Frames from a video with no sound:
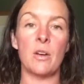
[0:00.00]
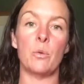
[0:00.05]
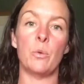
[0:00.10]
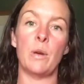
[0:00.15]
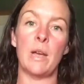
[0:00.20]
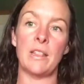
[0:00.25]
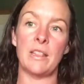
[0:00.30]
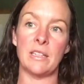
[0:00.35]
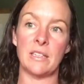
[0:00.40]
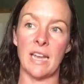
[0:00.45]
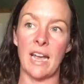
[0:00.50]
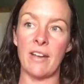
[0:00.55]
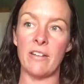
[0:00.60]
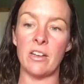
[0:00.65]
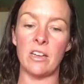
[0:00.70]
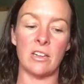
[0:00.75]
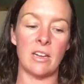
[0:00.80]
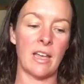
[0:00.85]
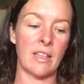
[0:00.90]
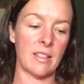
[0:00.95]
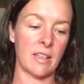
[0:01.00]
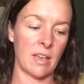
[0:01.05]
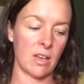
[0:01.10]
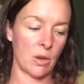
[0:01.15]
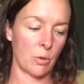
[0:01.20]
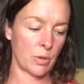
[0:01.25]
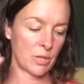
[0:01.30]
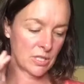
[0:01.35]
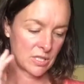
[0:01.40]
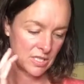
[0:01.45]
We either carry on like
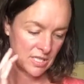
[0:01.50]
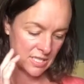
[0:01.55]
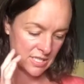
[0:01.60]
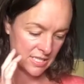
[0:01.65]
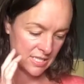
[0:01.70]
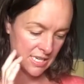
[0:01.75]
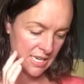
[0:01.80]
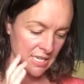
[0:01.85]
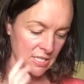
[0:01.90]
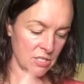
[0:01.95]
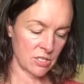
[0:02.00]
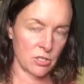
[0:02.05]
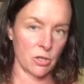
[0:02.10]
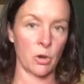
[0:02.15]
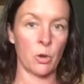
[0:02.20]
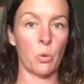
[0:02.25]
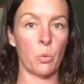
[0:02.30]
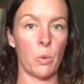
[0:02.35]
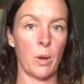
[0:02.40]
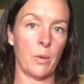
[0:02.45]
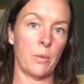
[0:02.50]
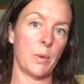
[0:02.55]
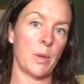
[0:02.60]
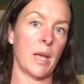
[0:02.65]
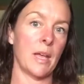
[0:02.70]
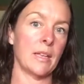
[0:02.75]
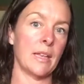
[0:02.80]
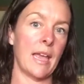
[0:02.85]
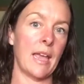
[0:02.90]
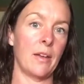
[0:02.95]
that or we just stay stuck where we
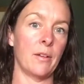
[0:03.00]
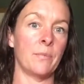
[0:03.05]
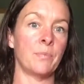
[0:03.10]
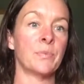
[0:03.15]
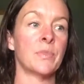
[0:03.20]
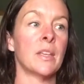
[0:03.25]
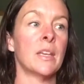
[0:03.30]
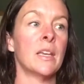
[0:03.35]
are now.